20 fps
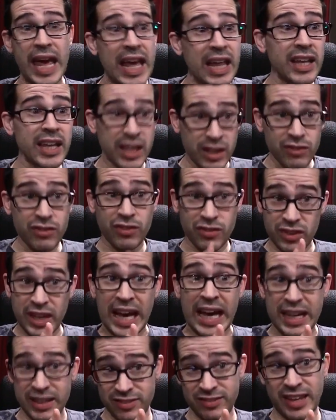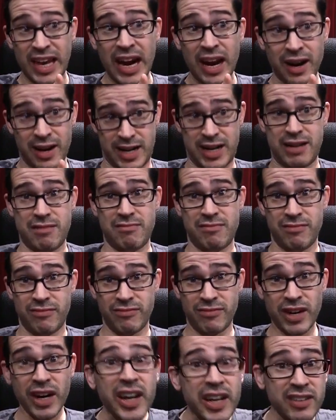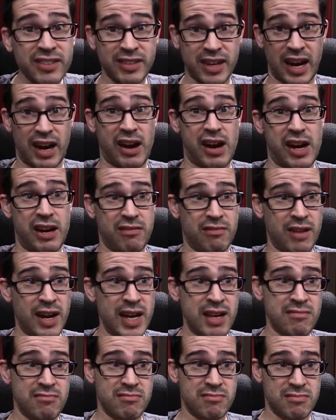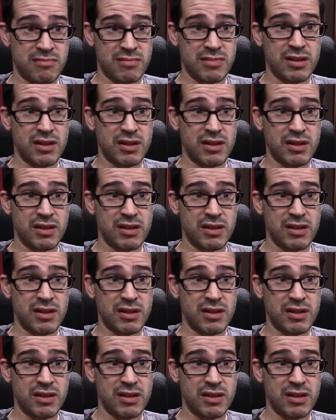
Aliens is kind of scary. Very scary, right?